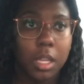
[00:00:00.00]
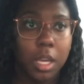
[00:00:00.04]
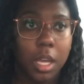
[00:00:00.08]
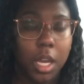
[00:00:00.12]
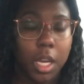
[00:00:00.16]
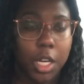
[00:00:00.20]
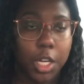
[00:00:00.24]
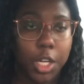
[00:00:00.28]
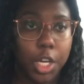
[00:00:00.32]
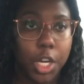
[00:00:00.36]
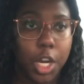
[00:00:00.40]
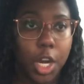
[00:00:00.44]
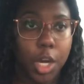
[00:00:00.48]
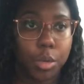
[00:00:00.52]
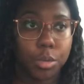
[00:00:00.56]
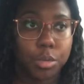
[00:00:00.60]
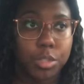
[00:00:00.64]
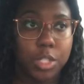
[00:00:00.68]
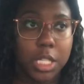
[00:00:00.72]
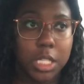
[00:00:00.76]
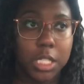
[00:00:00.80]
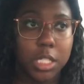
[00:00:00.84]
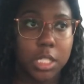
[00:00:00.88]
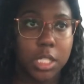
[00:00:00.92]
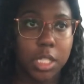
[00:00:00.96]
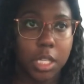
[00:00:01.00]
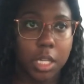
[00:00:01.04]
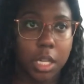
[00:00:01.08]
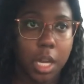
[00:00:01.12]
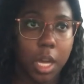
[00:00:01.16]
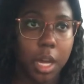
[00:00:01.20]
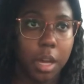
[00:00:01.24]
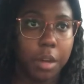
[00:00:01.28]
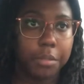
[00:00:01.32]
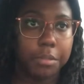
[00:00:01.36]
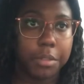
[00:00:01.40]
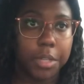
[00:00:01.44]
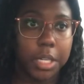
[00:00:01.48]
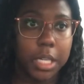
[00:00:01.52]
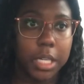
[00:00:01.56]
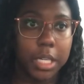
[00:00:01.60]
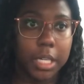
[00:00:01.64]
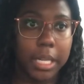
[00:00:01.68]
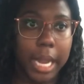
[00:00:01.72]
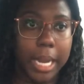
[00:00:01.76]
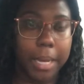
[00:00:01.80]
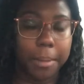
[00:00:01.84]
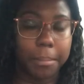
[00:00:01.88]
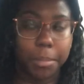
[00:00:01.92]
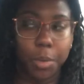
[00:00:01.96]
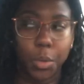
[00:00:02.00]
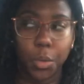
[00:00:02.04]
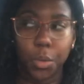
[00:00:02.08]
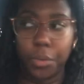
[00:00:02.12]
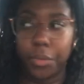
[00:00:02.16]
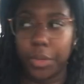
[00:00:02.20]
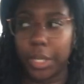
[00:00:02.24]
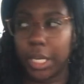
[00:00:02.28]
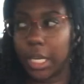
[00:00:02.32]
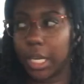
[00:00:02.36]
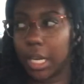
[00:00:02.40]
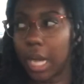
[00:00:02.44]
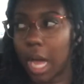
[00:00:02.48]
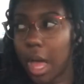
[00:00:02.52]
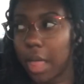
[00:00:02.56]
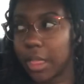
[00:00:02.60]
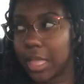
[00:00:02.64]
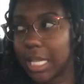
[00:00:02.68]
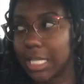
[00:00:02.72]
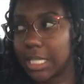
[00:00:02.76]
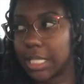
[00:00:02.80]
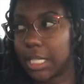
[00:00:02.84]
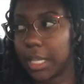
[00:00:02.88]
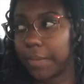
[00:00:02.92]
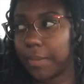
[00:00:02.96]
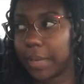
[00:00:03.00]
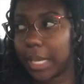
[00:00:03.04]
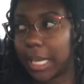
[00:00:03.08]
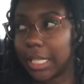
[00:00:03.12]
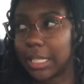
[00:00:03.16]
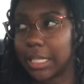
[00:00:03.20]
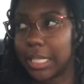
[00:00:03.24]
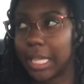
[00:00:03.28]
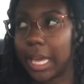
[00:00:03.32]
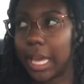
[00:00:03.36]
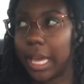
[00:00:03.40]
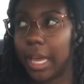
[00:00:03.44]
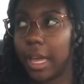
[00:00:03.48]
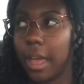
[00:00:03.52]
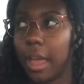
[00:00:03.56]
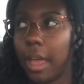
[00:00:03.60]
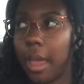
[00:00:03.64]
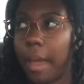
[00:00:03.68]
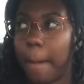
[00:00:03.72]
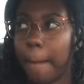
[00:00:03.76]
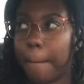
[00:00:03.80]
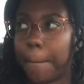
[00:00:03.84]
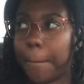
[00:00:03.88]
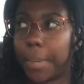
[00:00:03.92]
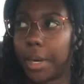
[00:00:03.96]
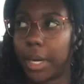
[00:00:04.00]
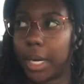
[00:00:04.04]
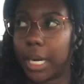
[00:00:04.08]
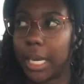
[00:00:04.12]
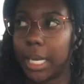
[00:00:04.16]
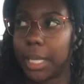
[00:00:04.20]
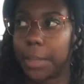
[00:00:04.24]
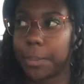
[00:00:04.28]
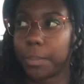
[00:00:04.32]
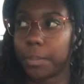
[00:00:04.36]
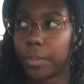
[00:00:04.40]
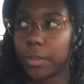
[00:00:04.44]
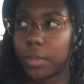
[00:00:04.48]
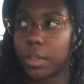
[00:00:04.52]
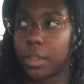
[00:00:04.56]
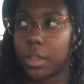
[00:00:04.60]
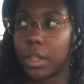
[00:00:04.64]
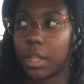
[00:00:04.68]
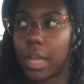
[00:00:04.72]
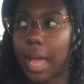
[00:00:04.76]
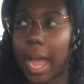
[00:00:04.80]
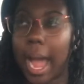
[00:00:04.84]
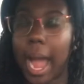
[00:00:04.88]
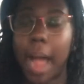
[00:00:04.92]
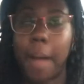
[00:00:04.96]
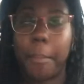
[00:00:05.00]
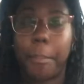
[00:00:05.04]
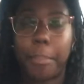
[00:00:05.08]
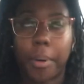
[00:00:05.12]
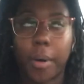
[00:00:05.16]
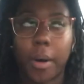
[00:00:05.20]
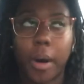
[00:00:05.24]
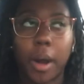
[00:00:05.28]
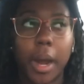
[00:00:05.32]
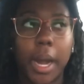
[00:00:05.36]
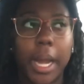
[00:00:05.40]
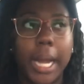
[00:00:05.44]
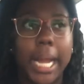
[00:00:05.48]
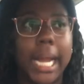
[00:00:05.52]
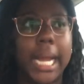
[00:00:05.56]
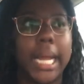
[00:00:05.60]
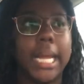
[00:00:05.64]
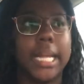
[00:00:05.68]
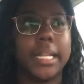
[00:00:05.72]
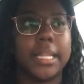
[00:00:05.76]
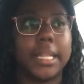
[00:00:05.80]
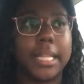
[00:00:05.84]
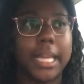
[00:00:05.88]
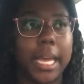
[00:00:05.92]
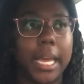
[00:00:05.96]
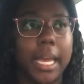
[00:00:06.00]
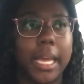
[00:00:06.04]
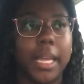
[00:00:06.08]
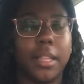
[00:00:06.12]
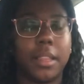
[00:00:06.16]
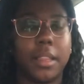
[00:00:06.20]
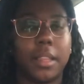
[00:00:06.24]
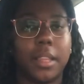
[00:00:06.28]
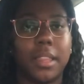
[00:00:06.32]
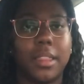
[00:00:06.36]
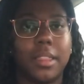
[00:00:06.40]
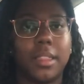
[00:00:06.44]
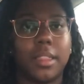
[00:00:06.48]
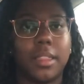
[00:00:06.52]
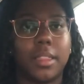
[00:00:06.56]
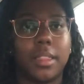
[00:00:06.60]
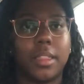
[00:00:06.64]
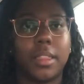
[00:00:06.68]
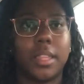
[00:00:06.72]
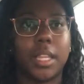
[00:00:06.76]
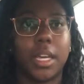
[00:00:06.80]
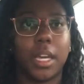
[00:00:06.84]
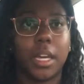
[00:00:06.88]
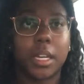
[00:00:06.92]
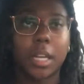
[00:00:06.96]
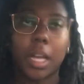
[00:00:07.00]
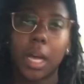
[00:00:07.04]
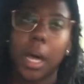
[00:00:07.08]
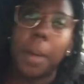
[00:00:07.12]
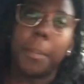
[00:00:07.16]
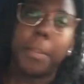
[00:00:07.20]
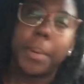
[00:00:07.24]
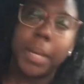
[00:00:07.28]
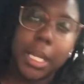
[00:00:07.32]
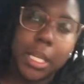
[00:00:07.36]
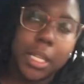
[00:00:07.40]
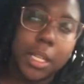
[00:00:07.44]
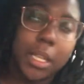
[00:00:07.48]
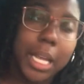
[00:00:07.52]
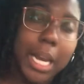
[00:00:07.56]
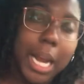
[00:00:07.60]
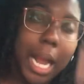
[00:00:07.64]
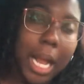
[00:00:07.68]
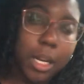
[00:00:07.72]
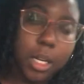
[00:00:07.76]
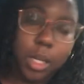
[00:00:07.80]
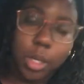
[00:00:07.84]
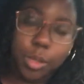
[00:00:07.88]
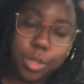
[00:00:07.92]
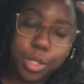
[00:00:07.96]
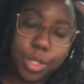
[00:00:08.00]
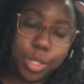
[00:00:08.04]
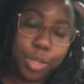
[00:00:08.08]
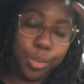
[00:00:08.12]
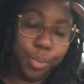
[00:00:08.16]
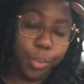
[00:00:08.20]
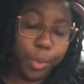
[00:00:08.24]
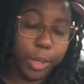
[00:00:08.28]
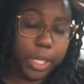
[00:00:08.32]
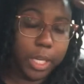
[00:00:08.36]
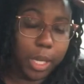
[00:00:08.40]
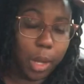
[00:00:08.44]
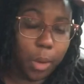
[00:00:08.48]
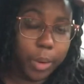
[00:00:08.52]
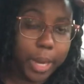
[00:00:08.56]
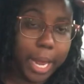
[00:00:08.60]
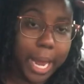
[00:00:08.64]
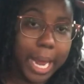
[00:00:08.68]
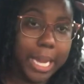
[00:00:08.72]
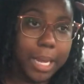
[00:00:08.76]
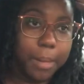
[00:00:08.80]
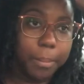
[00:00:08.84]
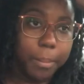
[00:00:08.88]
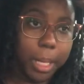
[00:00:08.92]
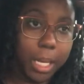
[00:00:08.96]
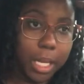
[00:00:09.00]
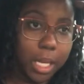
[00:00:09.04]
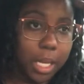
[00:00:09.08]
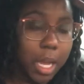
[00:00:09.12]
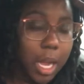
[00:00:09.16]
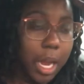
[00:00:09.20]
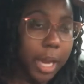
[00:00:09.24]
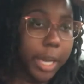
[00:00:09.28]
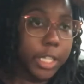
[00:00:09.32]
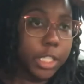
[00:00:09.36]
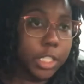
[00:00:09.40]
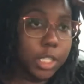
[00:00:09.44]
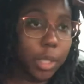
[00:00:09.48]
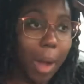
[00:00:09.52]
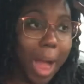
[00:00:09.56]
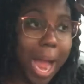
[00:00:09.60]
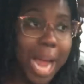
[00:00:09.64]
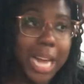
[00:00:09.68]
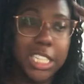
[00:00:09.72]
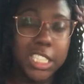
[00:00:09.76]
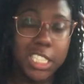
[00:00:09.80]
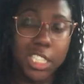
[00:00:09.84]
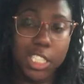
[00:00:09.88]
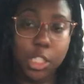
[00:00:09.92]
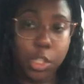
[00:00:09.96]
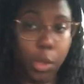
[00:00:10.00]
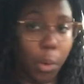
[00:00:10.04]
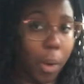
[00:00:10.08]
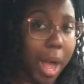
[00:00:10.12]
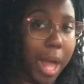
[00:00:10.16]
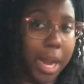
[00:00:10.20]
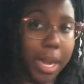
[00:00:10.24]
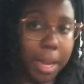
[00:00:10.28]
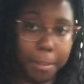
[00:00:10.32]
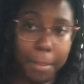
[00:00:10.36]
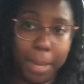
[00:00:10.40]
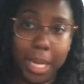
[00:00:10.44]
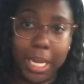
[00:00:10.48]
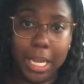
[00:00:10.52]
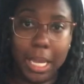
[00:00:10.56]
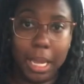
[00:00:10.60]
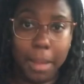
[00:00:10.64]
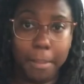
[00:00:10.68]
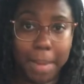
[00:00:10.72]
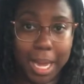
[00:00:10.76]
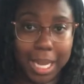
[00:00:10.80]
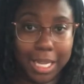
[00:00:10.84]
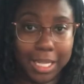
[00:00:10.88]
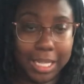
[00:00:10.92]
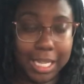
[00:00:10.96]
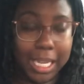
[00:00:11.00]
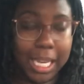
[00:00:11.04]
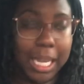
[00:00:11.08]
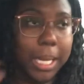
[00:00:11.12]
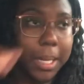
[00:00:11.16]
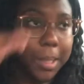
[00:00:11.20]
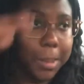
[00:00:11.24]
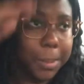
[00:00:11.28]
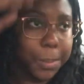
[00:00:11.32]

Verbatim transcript: you know, just to cover like moving and all that stuff like that. But I pray that the company that I go to relocate me so I can just throw out that money at my debt.